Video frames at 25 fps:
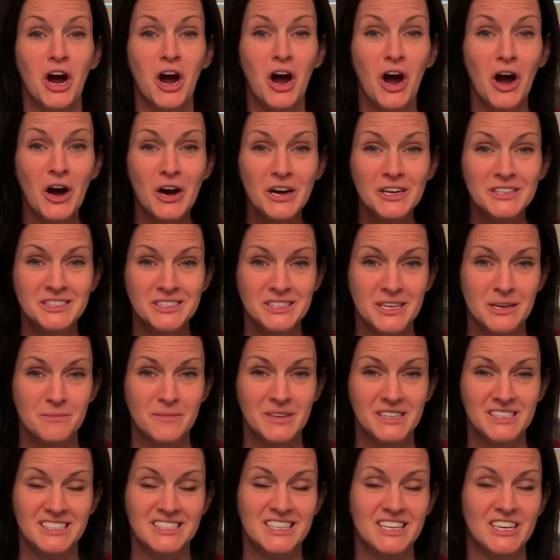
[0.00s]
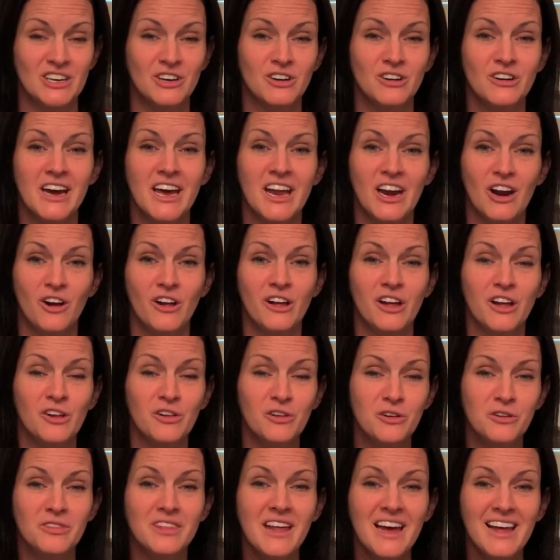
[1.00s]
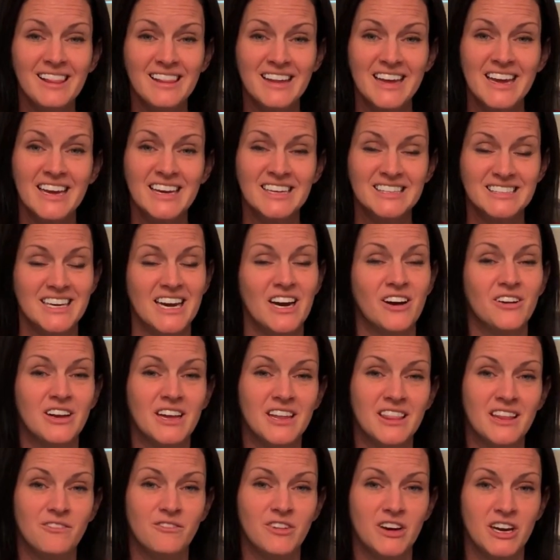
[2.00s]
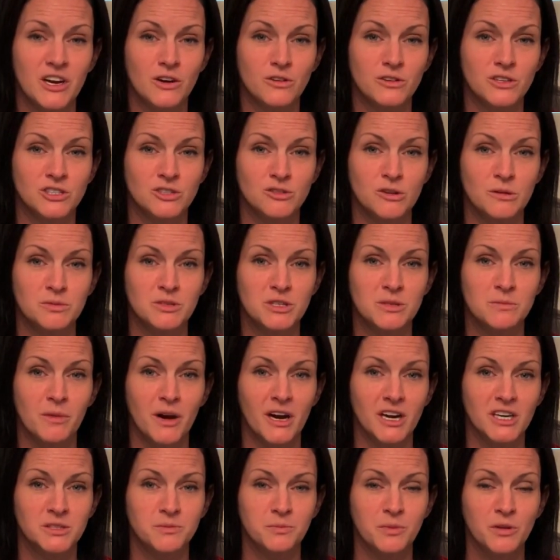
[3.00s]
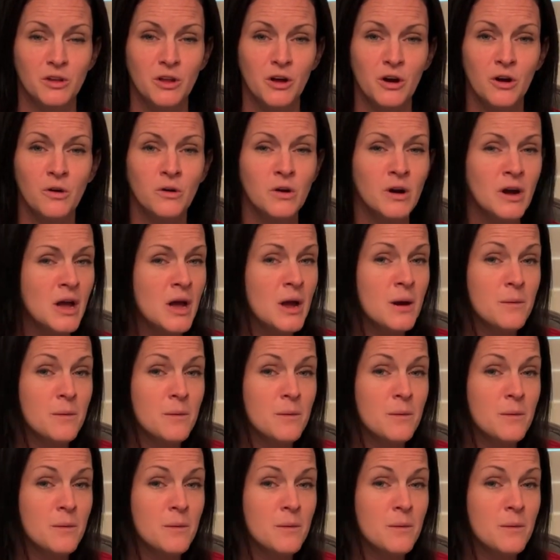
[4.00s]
awesome deal, and I'll include that link down in the video description box below.